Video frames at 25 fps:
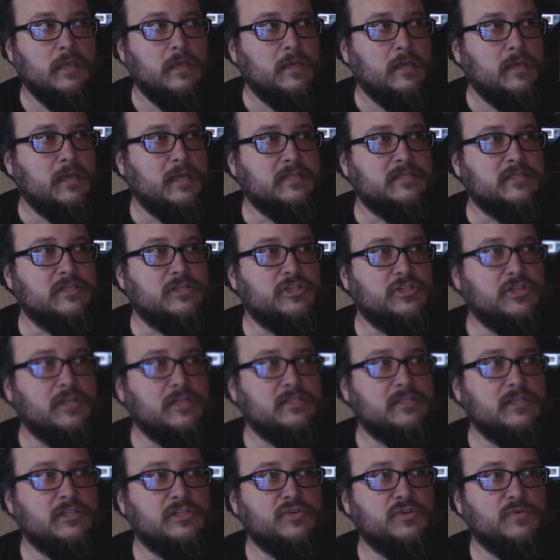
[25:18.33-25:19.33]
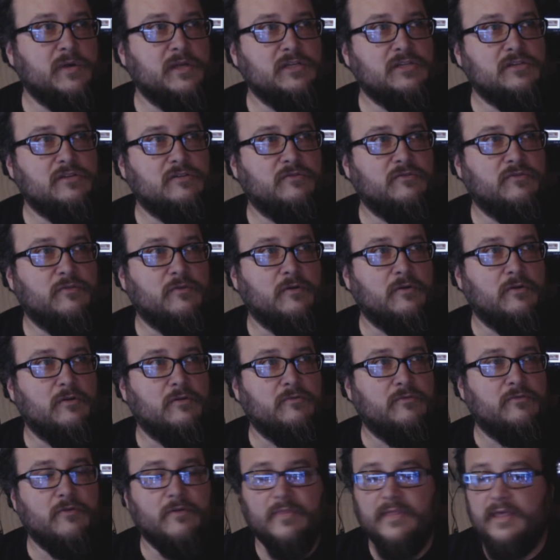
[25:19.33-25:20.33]
It's a shitty situation
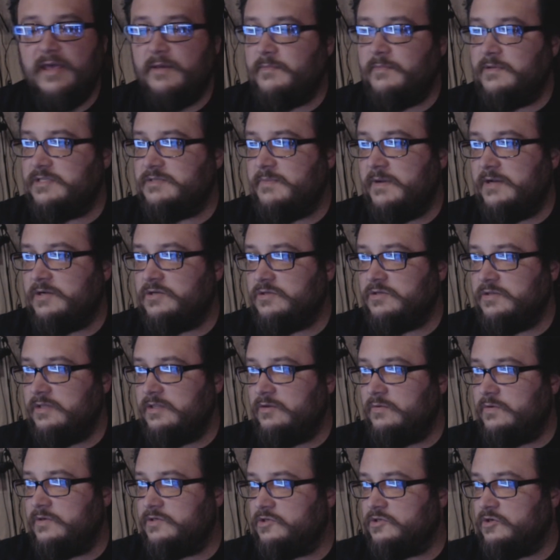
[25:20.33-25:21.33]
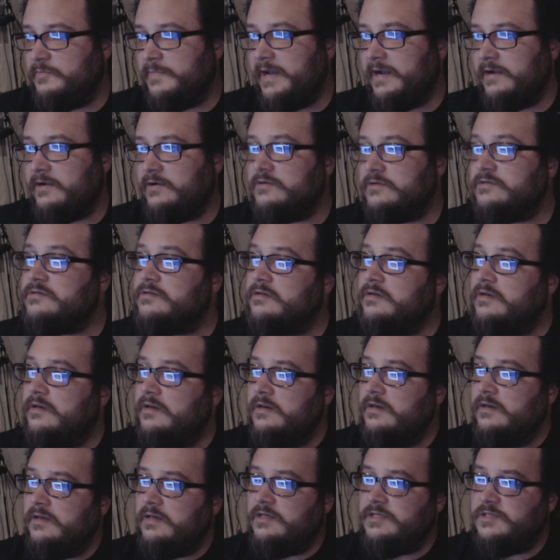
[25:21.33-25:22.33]
for them, especially the original backers,
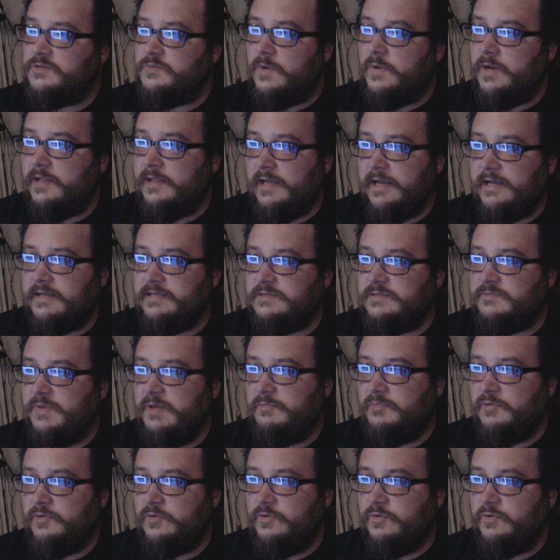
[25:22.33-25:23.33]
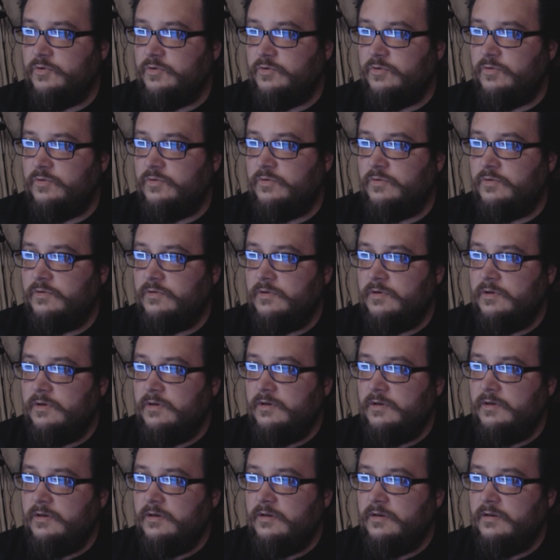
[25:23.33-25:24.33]
as well as people who,
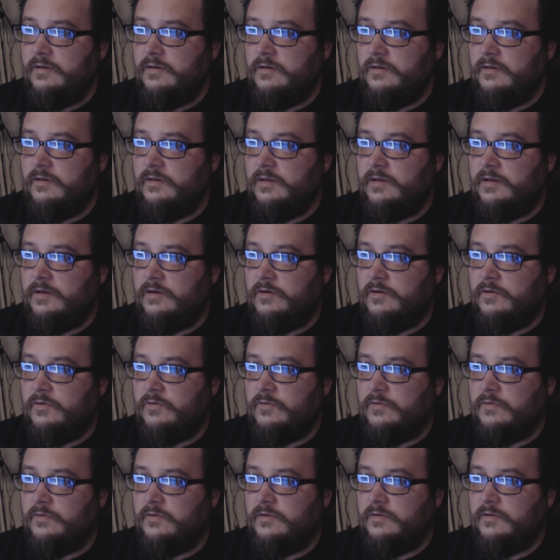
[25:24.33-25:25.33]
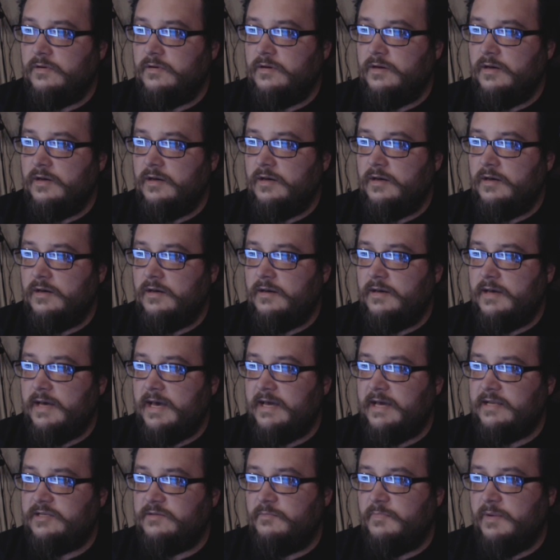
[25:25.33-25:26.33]

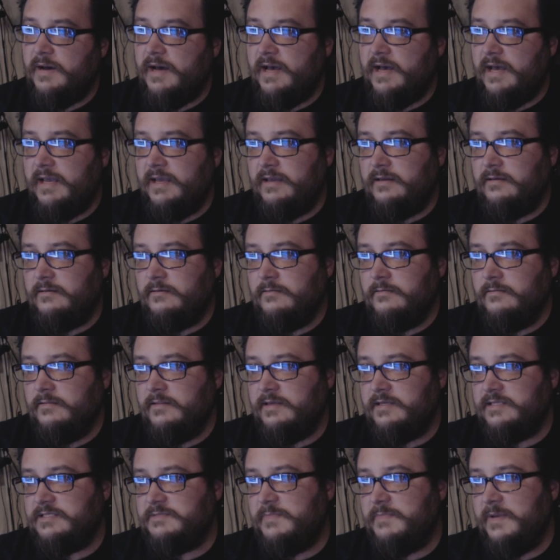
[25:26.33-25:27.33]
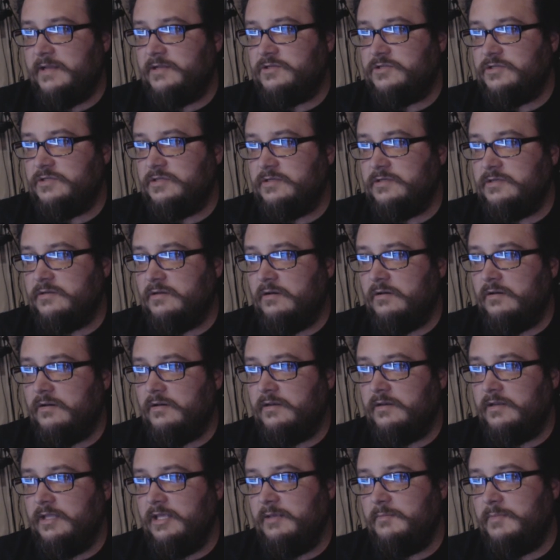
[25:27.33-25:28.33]
had to buy the expansion
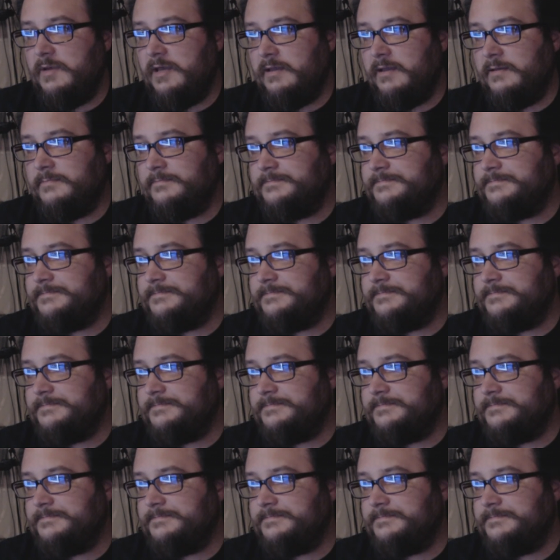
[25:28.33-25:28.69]
on eBay